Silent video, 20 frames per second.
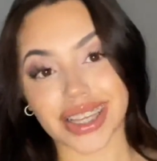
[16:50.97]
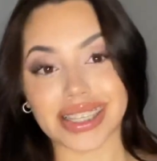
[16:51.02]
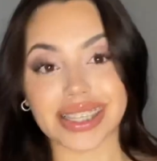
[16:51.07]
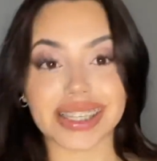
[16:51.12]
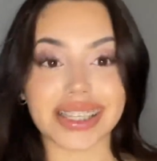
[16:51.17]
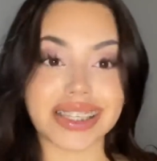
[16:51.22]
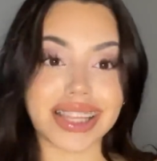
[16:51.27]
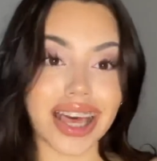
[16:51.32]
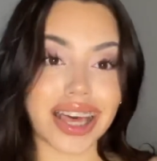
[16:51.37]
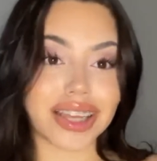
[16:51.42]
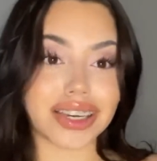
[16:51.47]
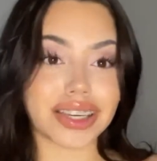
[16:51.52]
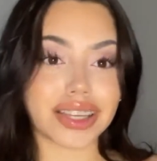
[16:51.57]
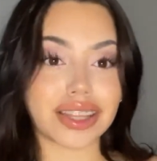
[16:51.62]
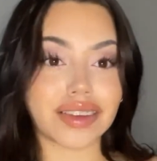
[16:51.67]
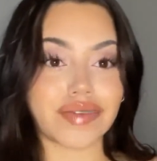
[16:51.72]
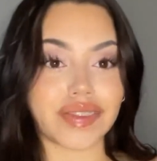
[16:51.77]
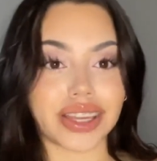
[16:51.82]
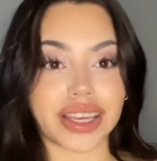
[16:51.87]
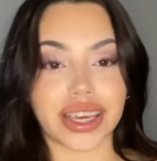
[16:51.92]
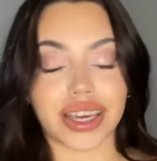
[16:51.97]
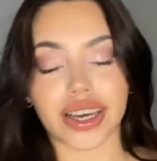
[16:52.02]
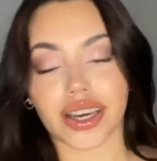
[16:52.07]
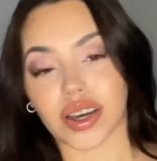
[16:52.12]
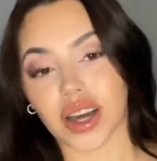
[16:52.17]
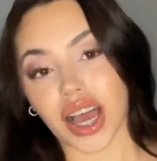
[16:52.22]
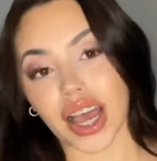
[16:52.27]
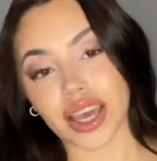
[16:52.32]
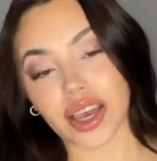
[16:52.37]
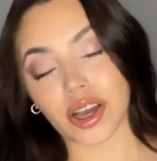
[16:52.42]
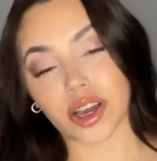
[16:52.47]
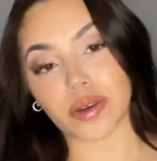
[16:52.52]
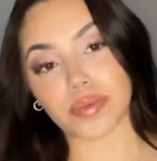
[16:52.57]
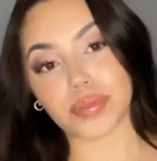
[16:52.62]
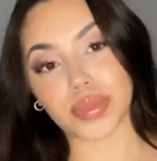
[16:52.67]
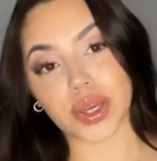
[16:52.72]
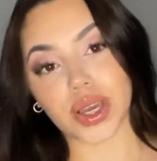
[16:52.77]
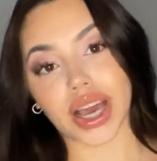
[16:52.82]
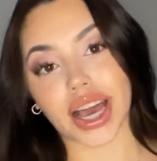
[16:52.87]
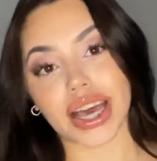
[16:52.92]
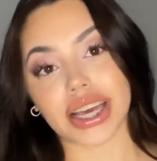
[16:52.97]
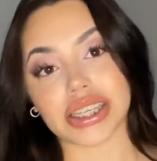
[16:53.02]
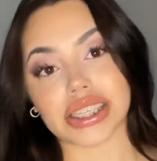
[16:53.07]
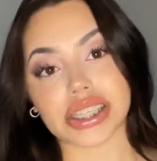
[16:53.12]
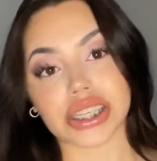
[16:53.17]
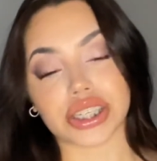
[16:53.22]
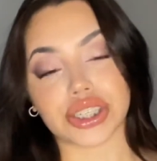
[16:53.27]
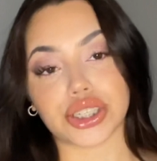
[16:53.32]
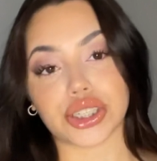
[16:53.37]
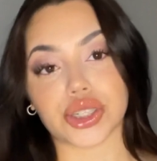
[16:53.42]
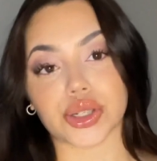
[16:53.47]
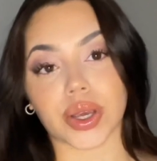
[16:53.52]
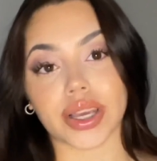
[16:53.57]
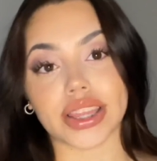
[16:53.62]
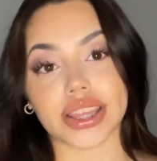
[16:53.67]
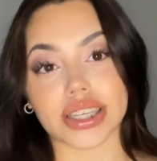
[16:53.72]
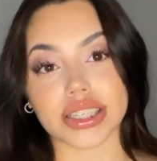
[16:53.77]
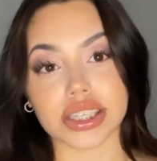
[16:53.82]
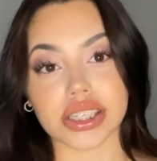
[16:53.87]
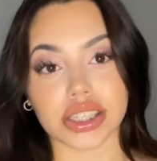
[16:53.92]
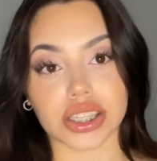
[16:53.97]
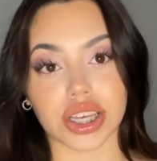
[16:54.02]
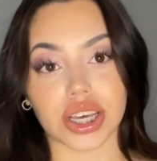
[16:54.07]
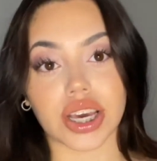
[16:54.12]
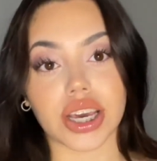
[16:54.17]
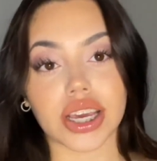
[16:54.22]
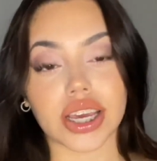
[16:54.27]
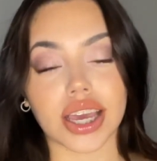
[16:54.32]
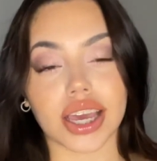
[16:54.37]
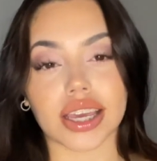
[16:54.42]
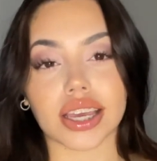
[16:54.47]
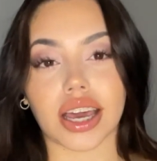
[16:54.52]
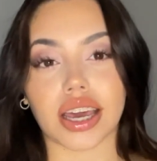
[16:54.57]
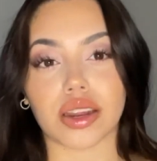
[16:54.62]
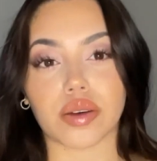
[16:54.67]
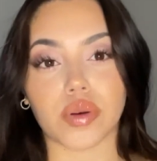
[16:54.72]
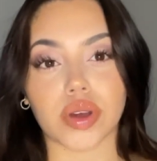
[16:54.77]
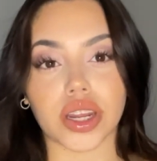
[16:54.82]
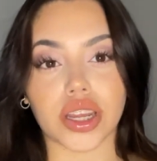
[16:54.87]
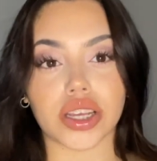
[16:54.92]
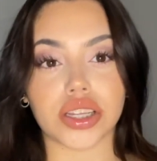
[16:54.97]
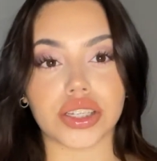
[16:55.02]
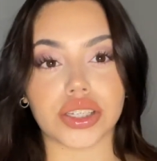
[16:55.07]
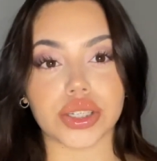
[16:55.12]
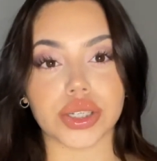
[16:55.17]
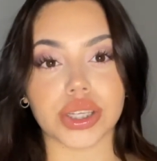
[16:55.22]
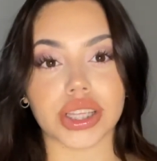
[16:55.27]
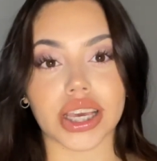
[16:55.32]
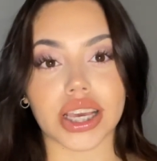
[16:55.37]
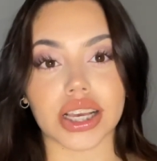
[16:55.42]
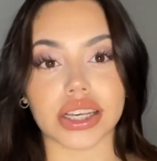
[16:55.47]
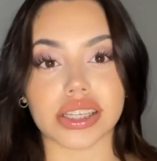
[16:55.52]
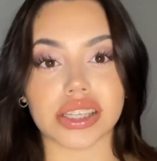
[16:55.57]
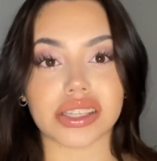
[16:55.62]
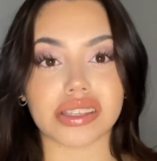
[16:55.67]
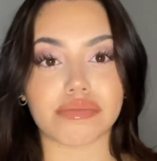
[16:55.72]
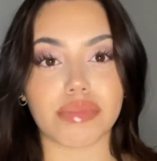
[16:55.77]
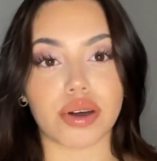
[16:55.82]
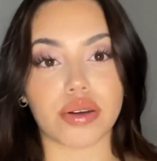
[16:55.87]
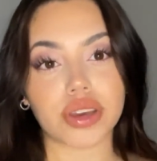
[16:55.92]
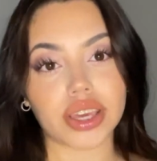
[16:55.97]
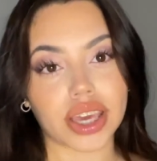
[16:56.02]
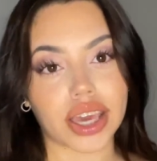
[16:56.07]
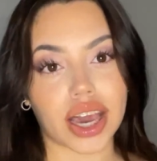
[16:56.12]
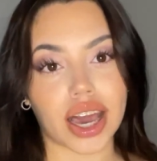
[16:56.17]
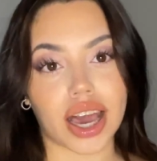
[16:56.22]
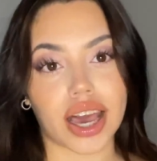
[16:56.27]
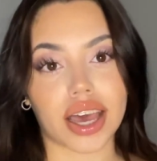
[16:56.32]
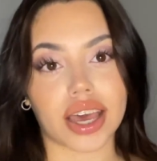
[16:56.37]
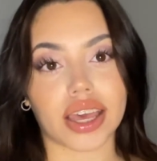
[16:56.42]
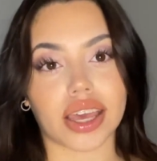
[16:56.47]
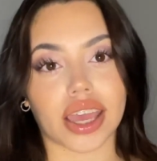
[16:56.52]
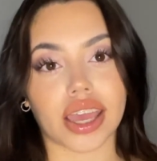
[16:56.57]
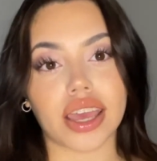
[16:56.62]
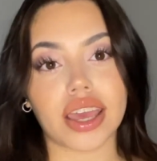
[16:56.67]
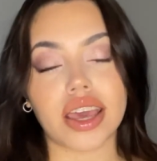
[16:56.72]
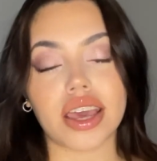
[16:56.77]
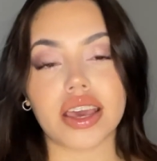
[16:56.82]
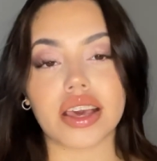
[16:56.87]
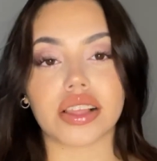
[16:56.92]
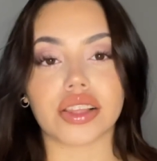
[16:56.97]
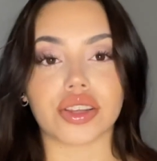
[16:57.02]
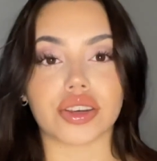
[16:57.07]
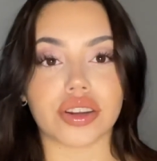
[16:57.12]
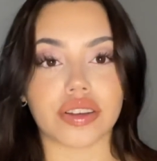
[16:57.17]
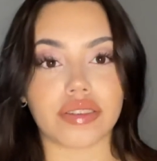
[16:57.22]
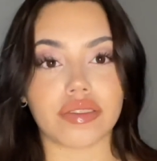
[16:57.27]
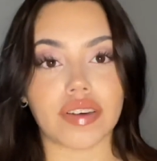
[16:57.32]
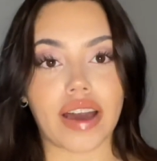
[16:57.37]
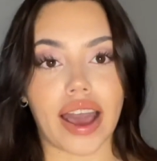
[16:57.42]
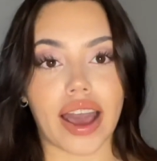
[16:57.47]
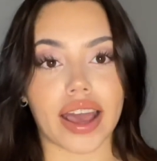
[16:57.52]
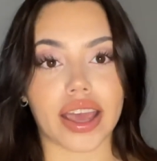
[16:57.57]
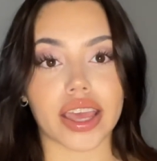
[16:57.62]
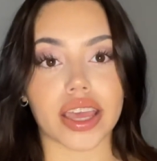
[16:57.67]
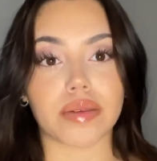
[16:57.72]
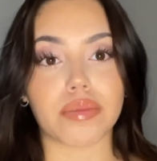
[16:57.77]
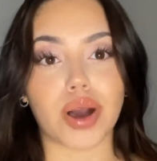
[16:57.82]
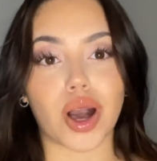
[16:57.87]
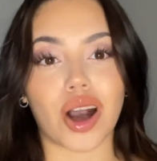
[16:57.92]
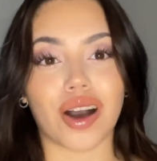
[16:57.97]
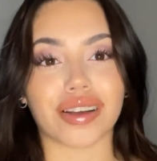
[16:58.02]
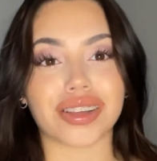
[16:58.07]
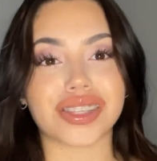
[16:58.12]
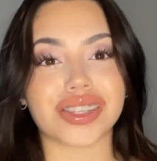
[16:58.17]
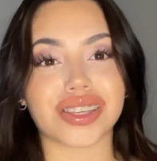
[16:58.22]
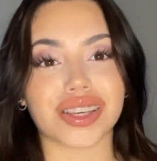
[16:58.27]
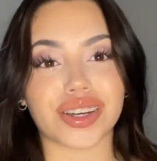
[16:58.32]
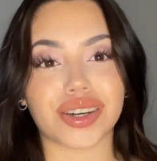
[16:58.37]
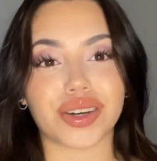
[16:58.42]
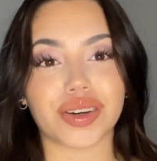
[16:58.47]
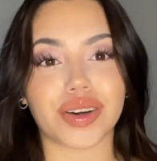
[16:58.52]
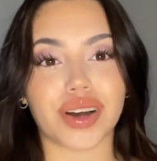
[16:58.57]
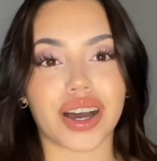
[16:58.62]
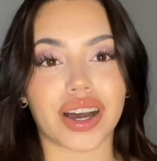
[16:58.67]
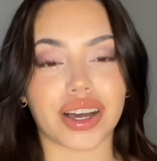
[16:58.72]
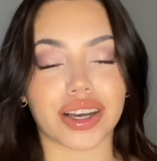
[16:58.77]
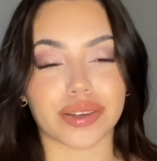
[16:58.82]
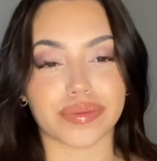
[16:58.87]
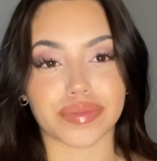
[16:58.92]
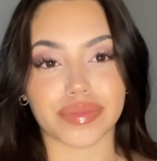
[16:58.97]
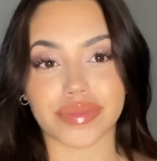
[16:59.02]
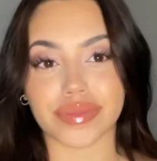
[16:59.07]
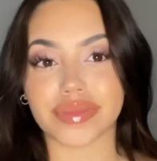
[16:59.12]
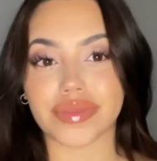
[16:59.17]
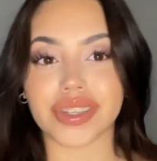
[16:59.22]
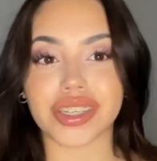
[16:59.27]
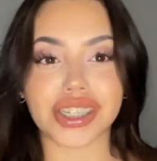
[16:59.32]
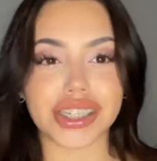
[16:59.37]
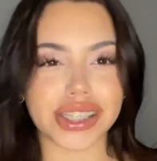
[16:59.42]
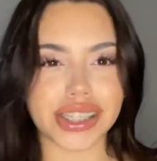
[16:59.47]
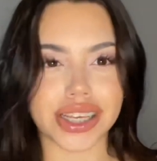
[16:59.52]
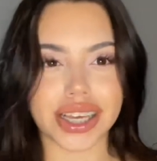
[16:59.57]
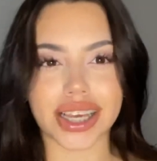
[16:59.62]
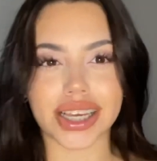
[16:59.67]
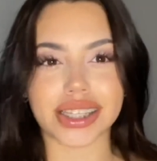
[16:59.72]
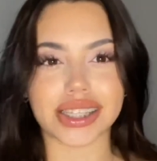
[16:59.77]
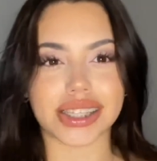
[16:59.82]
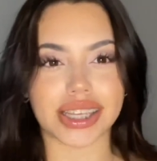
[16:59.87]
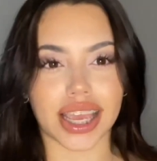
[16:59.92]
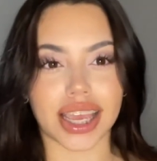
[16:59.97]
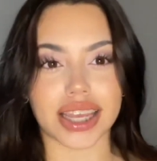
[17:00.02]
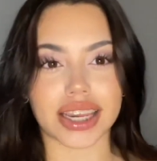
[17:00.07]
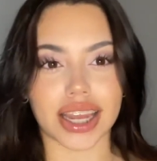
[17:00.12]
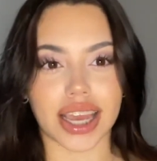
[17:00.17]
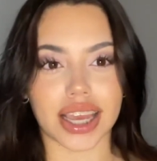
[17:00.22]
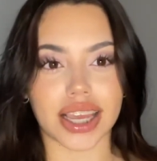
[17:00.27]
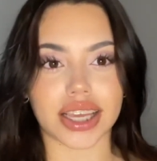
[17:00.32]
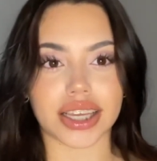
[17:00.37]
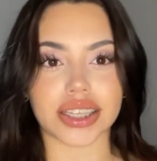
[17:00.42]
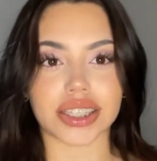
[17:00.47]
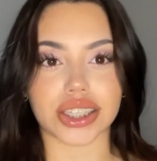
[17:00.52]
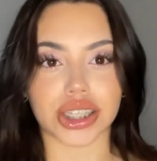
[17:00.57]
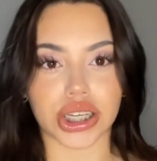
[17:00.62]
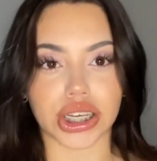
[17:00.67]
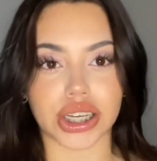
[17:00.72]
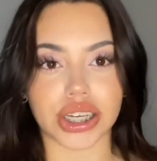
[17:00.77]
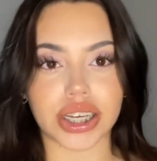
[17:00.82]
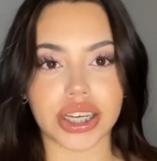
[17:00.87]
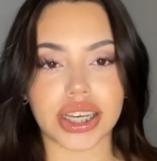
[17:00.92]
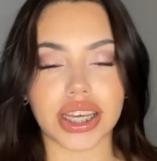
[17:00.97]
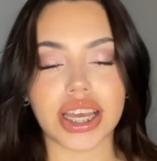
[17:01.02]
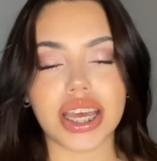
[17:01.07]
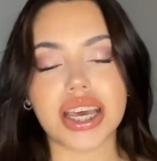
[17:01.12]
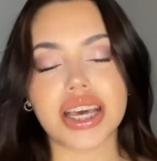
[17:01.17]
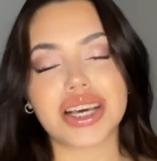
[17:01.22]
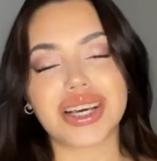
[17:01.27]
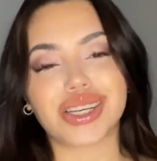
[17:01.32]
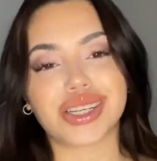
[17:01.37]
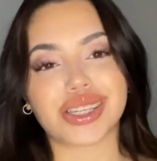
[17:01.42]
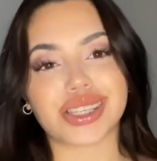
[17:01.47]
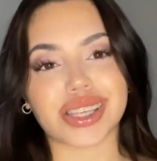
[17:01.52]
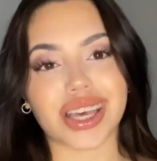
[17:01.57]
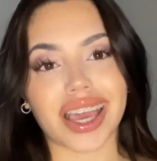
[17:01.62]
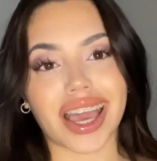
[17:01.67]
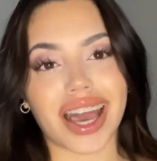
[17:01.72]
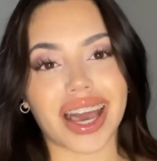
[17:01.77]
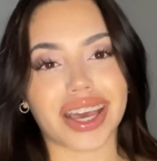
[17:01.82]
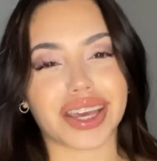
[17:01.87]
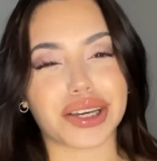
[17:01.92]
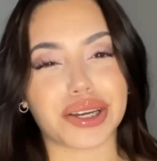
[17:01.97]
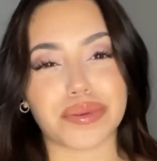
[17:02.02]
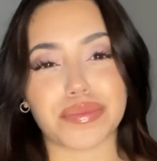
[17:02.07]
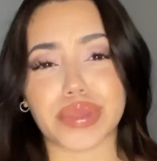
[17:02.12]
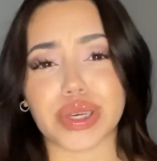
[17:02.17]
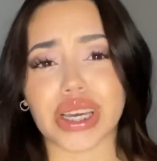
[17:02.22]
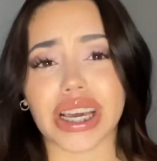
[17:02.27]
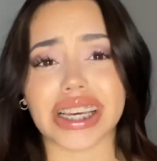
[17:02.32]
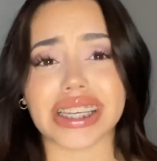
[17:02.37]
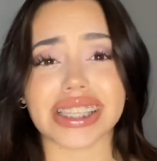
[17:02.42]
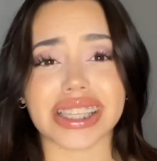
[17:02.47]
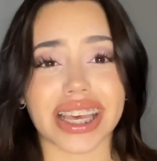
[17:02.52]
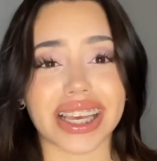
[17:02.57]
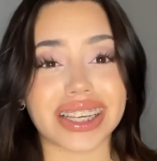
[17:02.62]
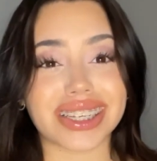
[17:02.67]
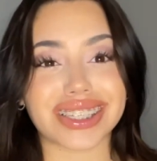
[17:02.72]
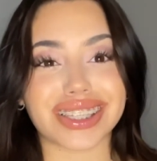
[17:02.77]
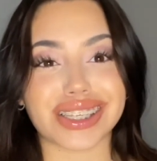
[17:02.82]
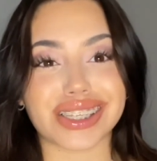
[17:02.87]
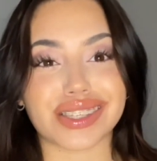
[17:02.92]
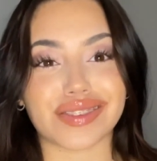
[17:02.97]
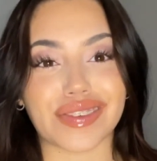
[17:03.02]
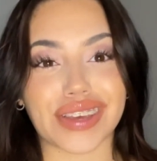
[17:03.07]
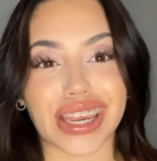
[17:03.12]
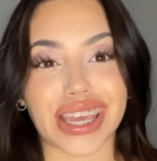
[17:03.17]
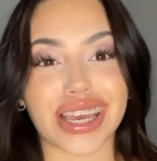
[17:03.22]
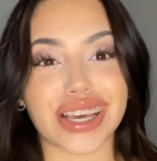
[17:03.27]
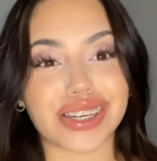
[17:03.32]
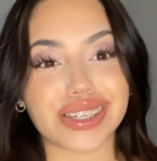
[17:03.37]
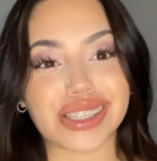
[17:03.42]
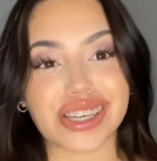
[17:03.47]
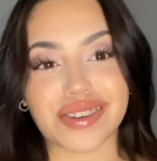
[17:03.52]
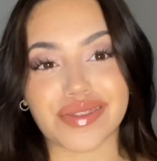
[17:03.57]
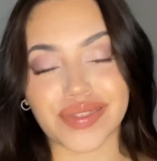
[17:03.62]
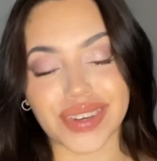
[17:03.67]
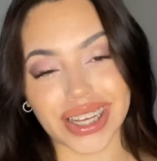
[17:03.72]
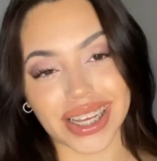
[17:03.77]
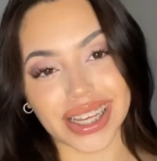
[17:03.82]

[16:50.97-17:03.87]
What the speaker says: is the end of the video. I hope you guys enjoyed this look. I kind of wanted to do like a smoky eye little vibe, also just like a date night look. So yeah, I hope you guys liked this video. Don't forget